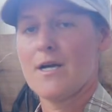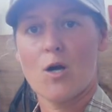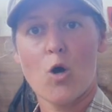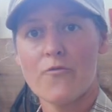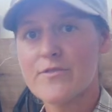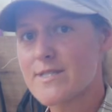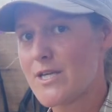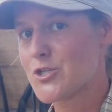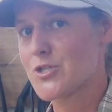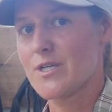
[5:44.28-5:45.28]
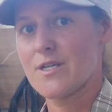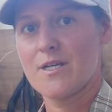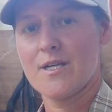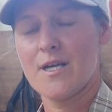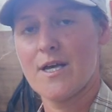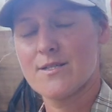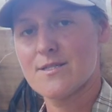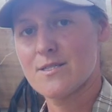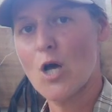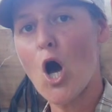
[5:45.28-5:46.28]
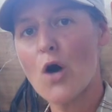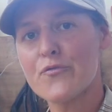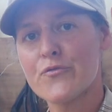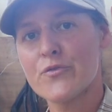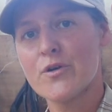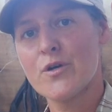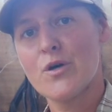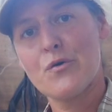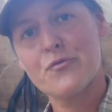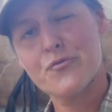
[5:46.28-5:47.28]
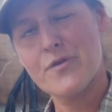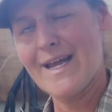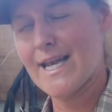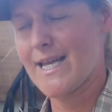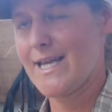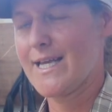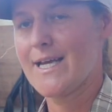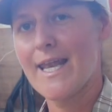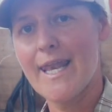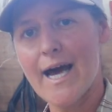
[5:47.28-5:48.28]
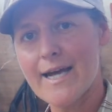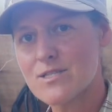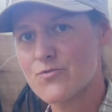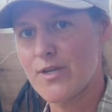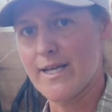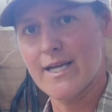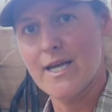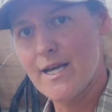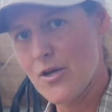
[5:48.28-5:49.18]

a conversation, a soft, friendly, nice feeling.